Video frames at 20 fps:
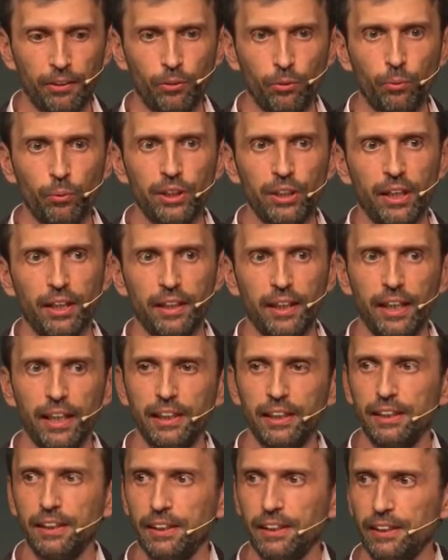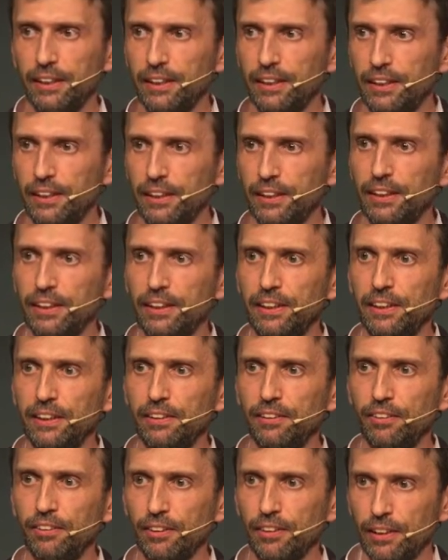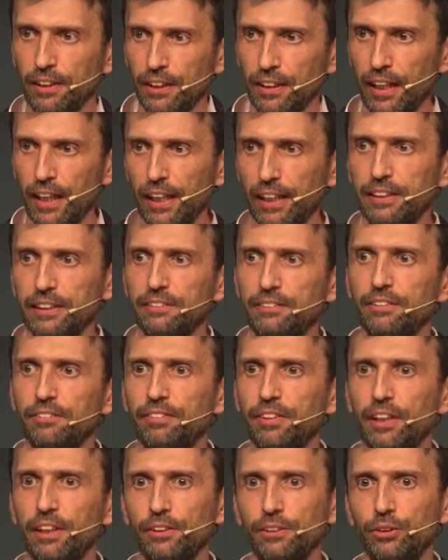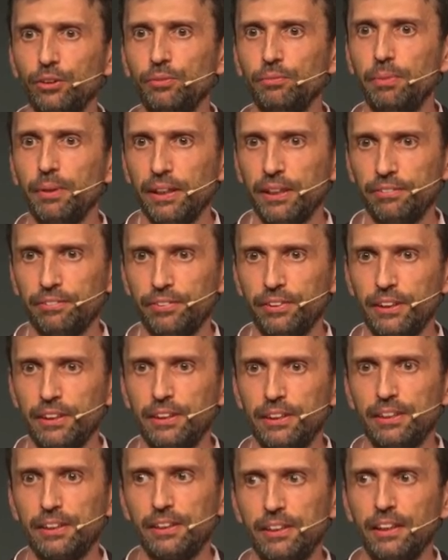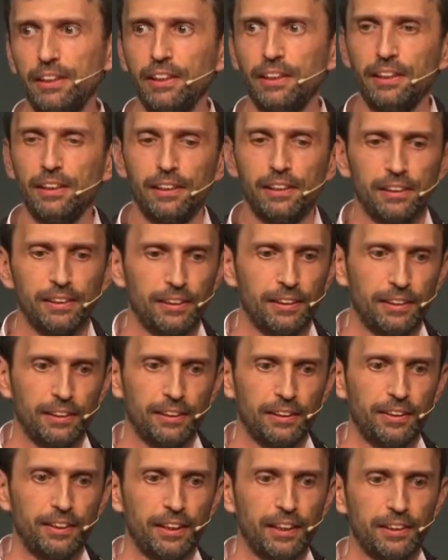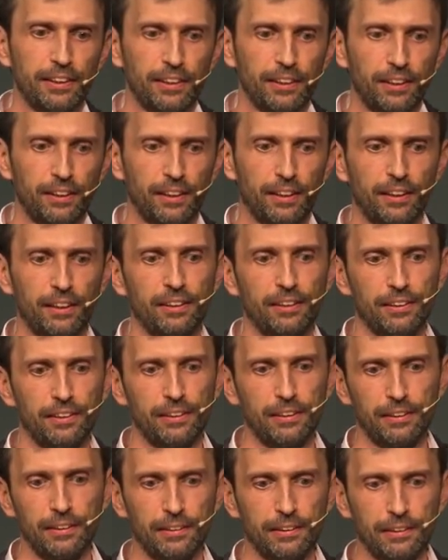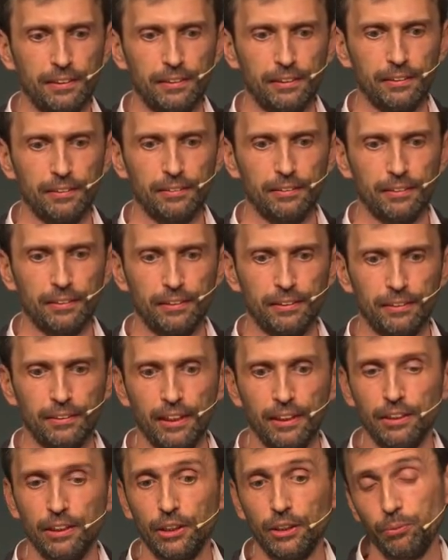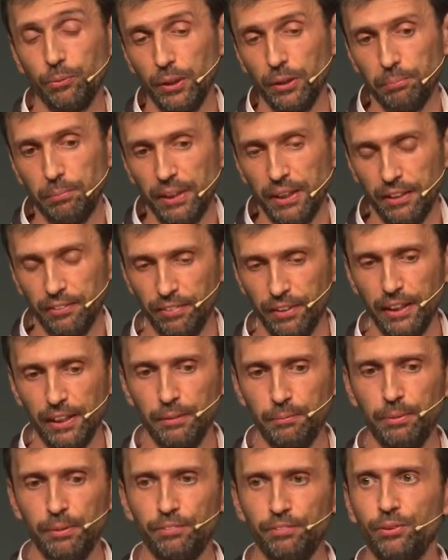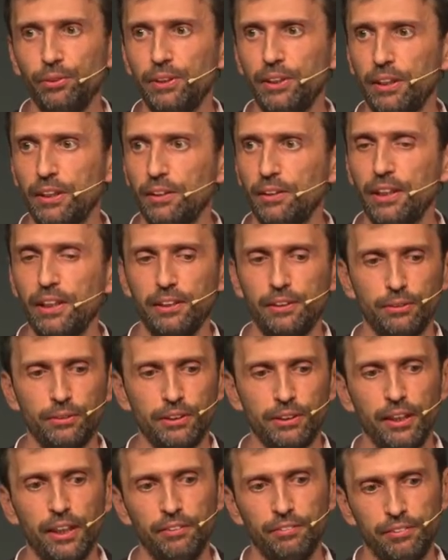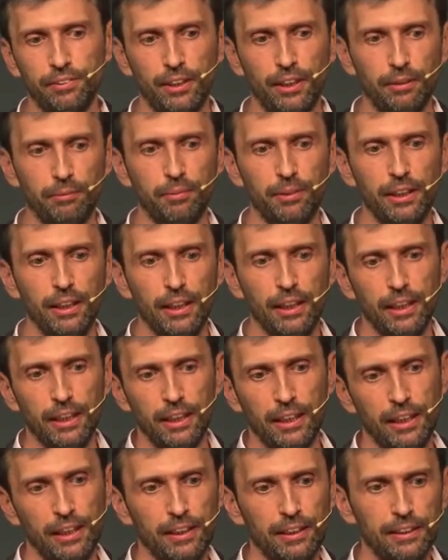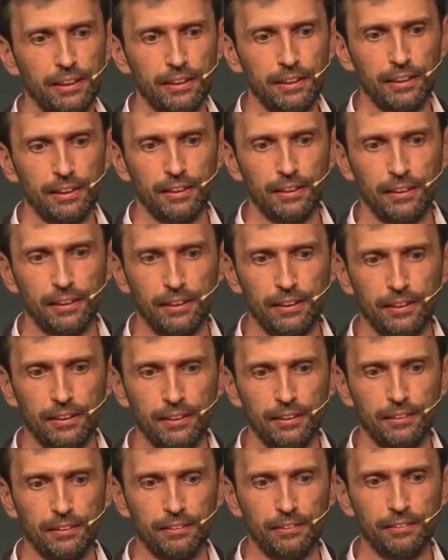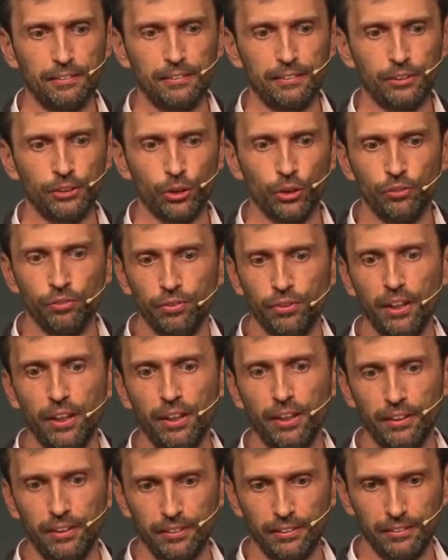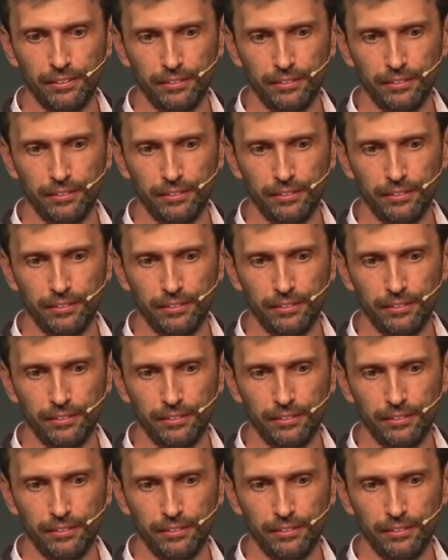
we are adding the extra value benefits that are that will be available for the collector's lifetime. And so far,